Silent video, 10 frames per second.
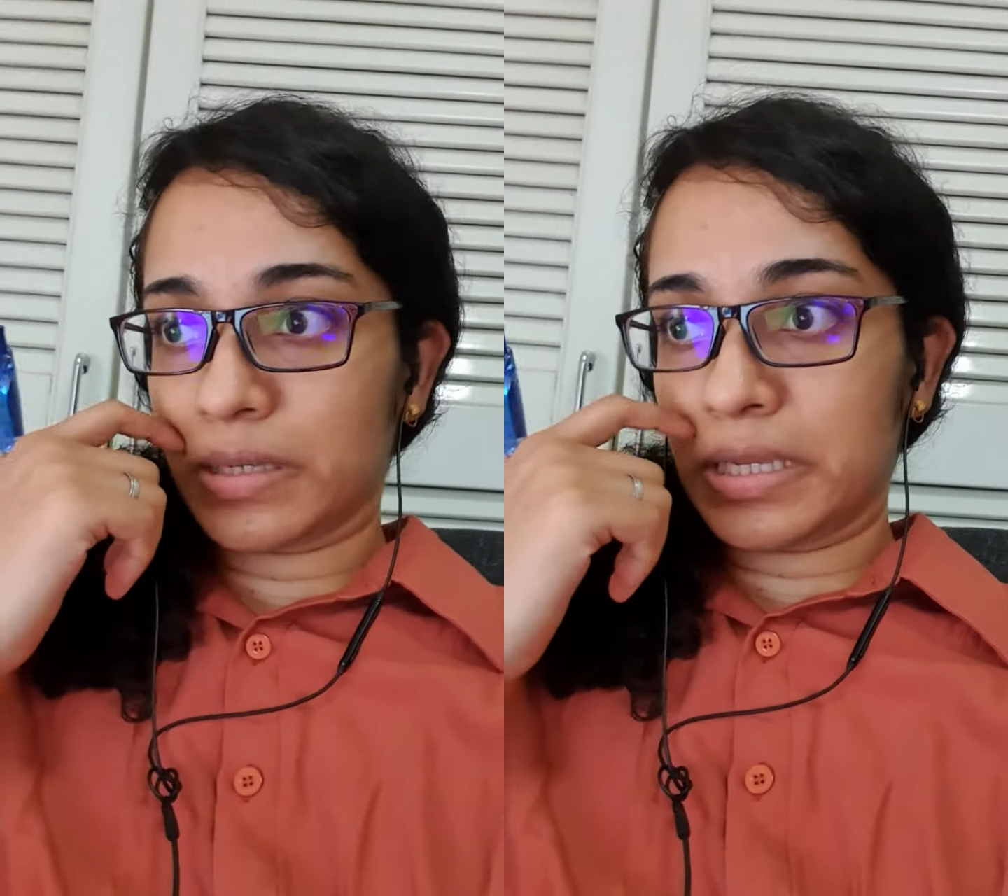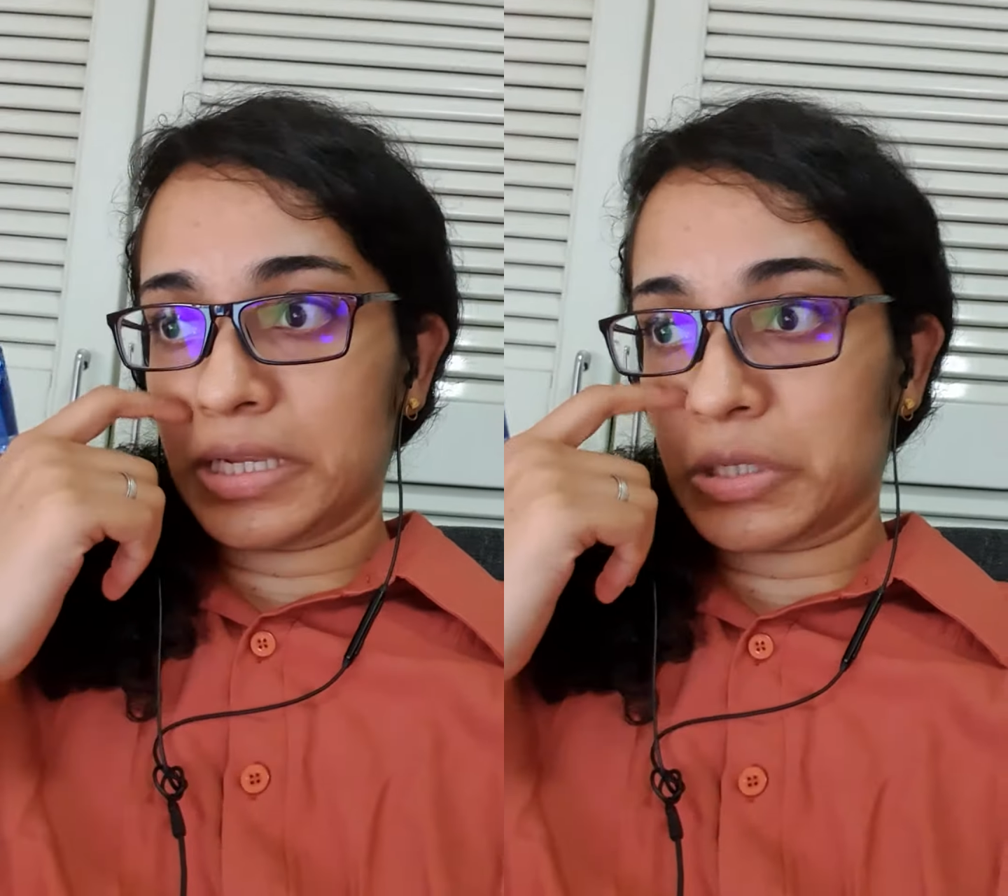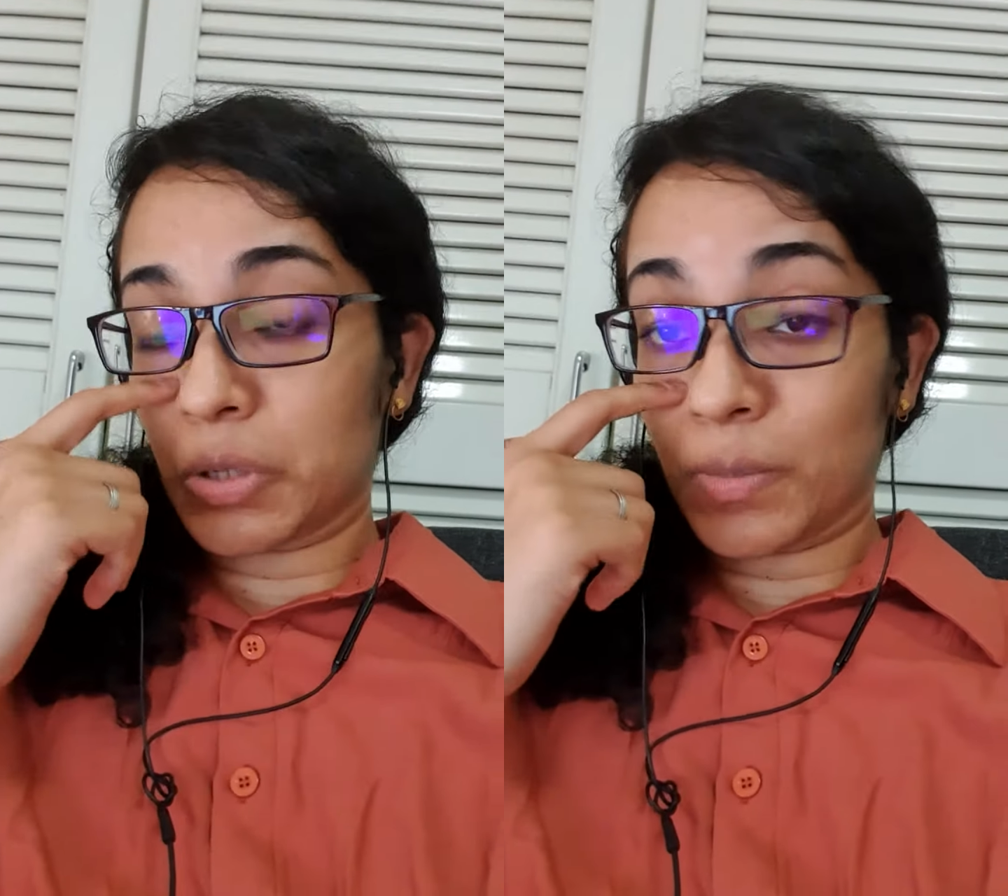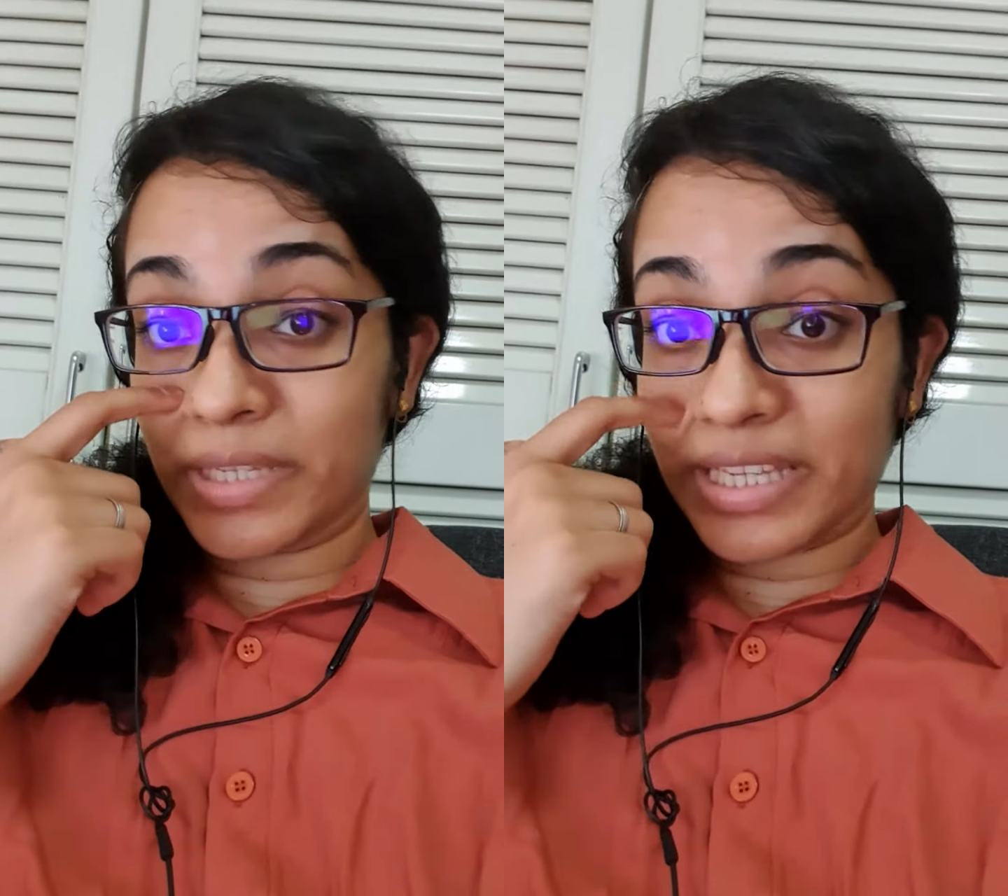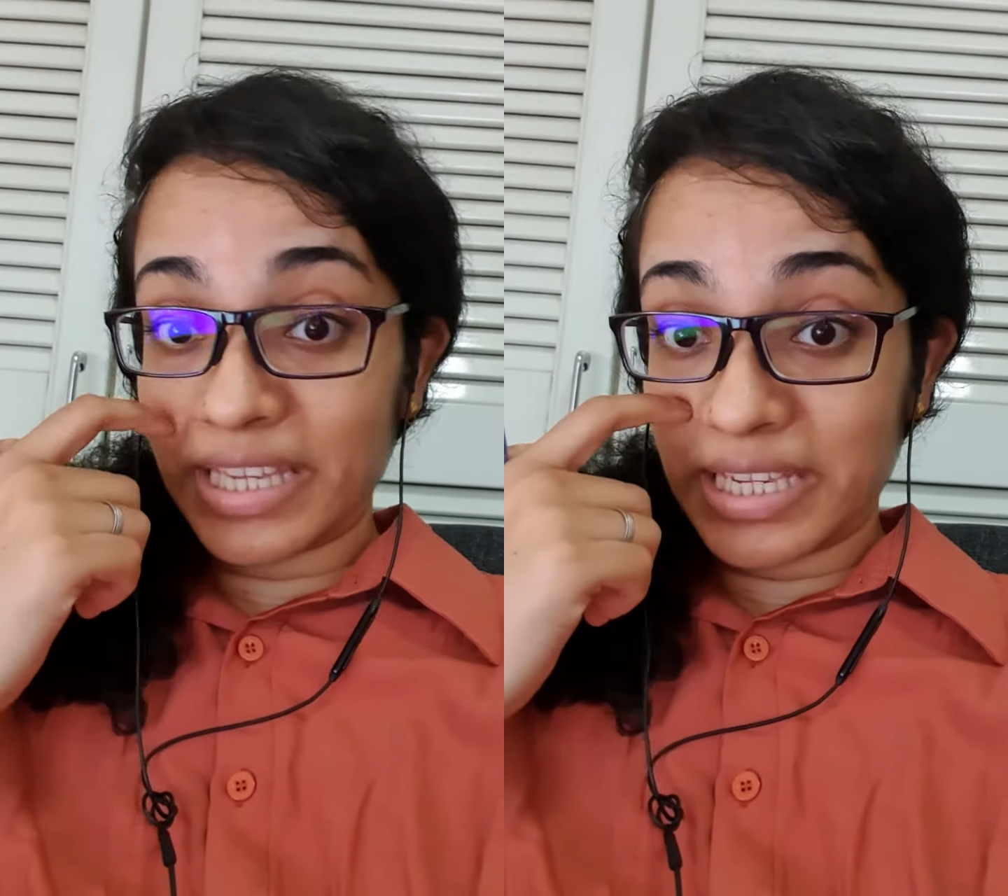economic
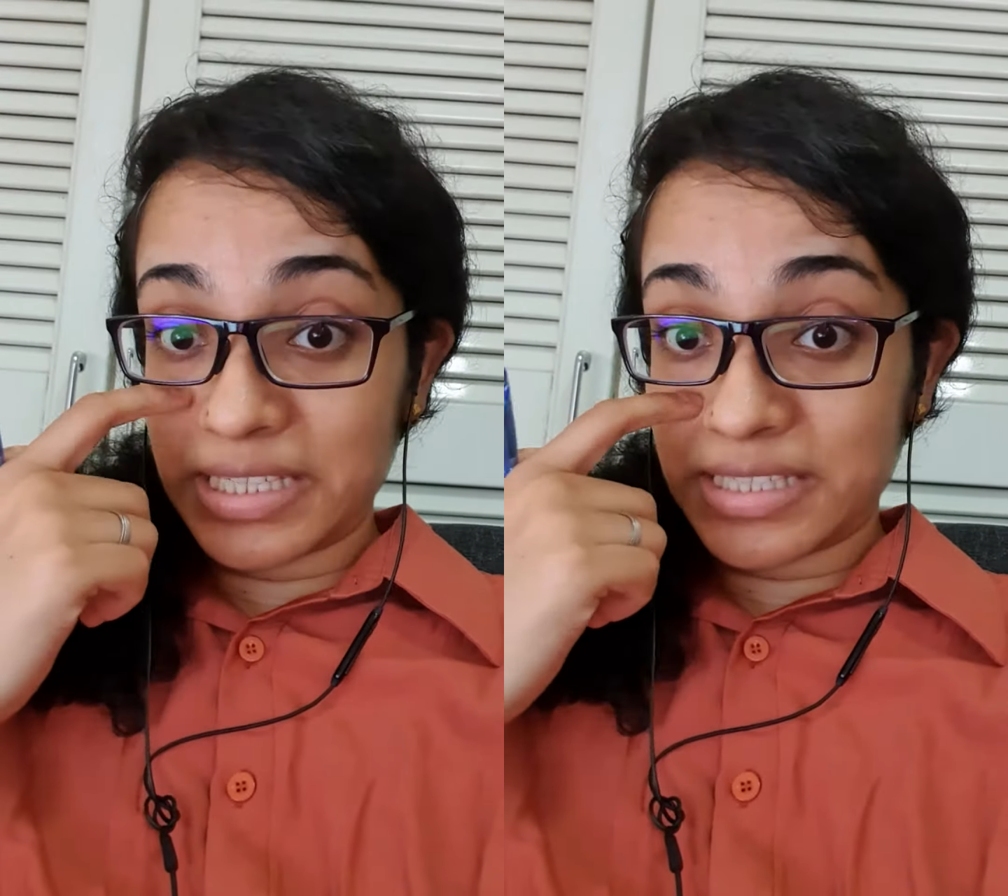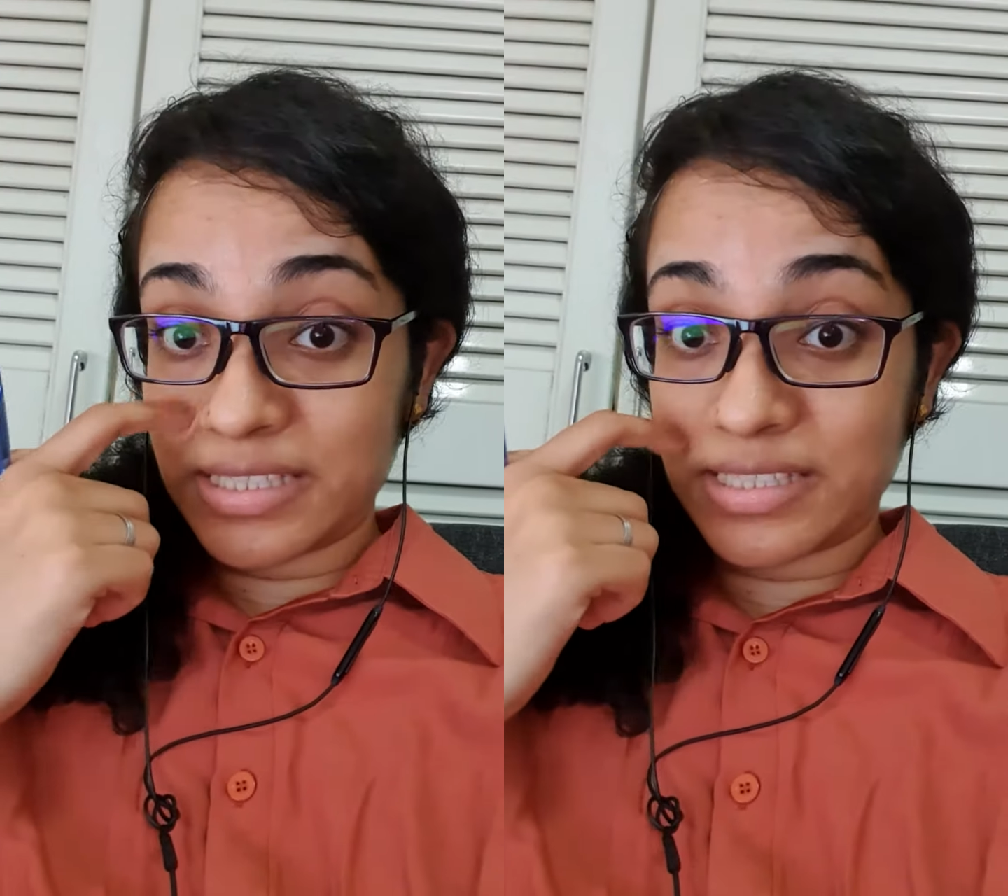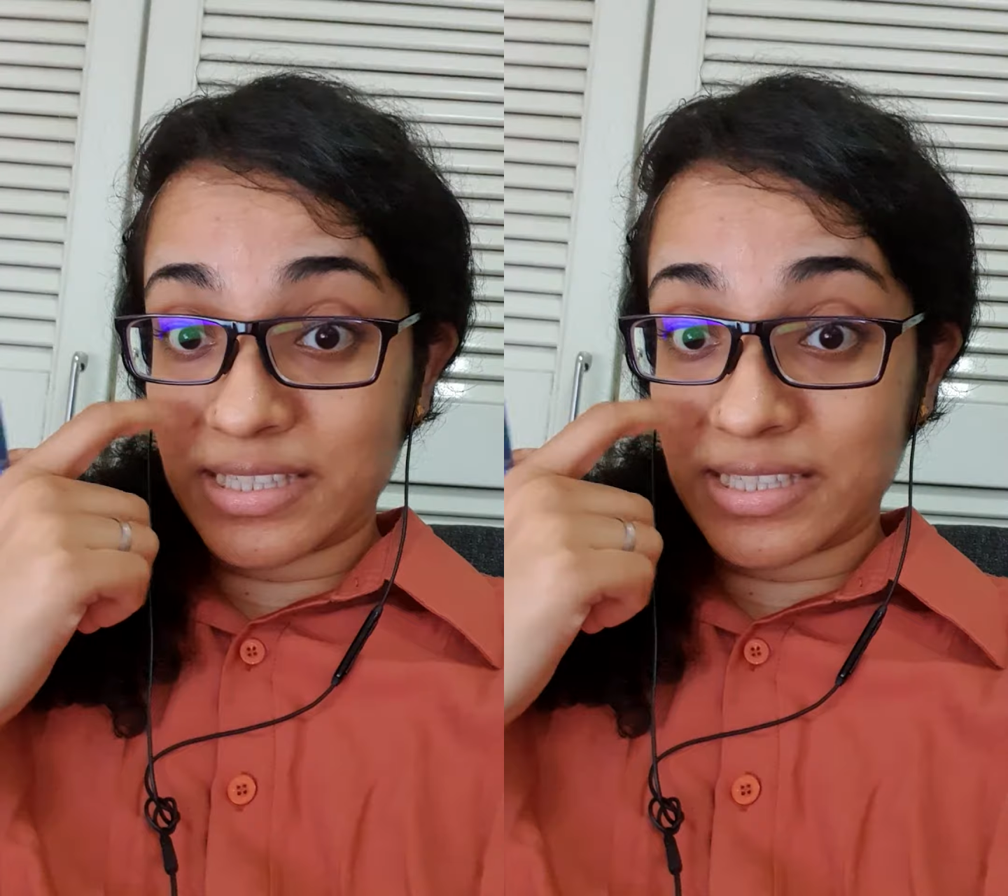agents